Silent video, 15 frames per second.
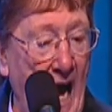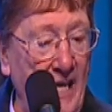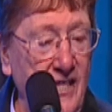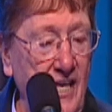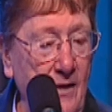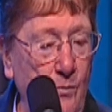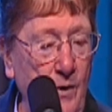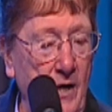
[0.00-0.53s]
I
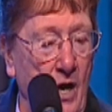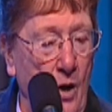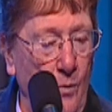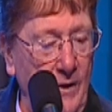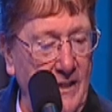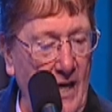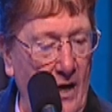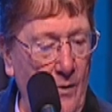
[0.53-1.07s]
think we,
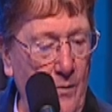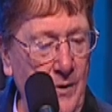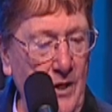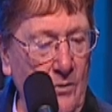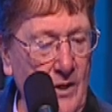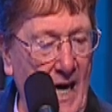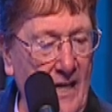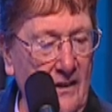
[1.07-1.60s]
we, do, we
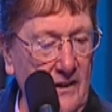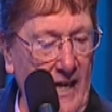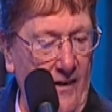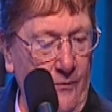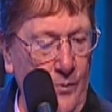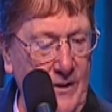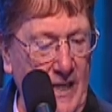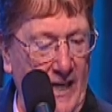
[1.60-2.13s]
don't know how to
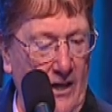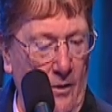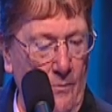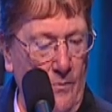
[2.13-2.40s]
laugh and we take